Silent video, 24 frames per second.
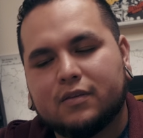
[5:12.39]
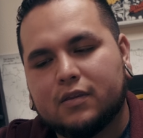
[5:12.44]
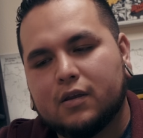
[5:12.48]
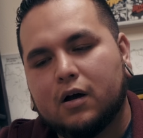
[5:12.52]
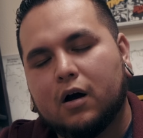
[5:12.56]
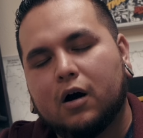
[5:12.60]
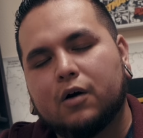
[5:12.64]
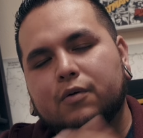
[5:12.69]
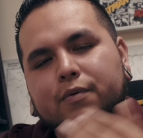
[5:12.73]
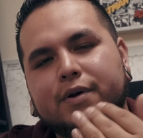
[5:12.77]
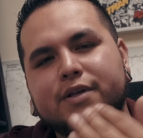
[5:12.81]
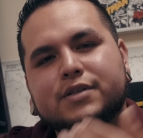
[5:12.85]

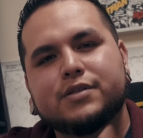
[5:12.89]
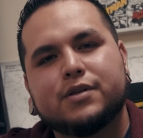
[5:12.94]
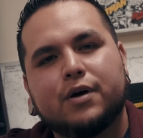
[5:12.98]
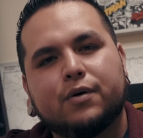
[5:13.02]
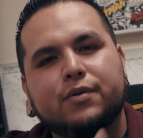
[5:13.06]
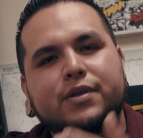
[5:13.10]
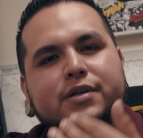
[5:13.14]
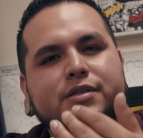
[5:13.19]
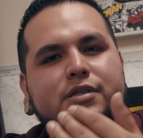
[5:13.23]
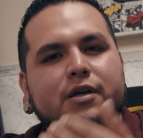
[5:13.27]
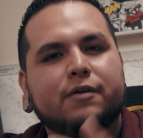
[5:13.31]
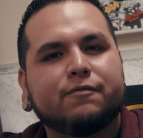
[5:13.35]
Always
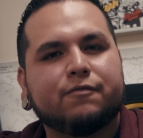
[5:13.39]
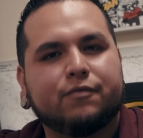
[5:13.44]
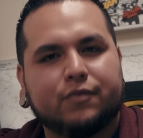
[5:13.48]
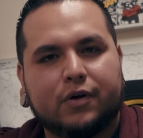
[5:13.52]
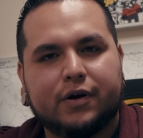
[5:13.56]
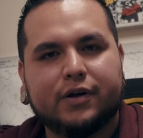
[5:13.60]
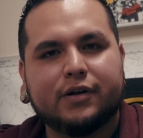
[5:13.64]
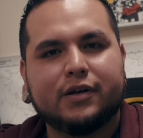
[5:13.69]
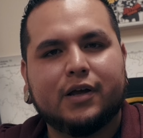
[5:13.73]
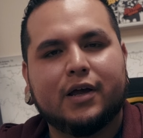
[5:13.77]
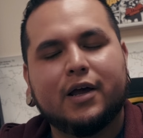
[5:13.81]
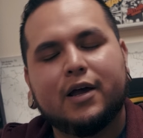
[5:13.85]
know this up
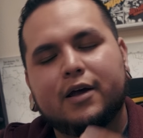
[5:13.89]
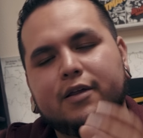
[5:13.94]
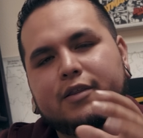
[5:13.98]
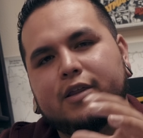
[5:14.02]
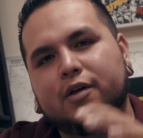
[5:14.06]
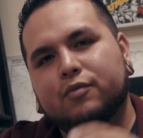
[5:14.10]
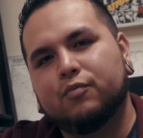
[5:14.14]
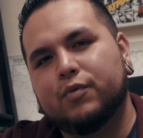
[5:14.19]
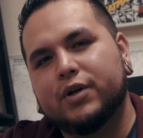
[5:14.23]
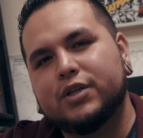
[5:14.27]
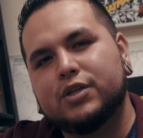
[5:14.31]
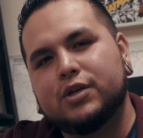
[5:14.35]
front,
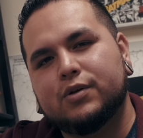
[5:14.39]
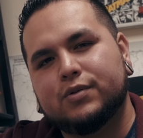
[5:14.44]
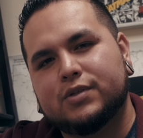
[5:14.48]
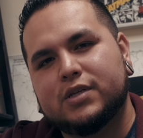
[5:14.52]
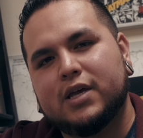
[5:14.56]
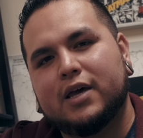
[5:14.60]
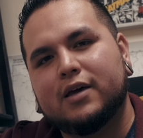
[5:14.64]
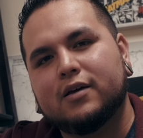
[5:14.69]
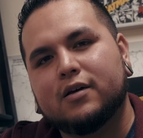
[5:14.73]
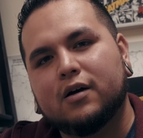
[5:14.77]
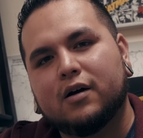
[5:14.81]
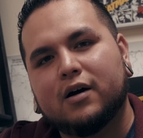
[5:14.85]
that when you
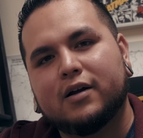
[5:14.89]
take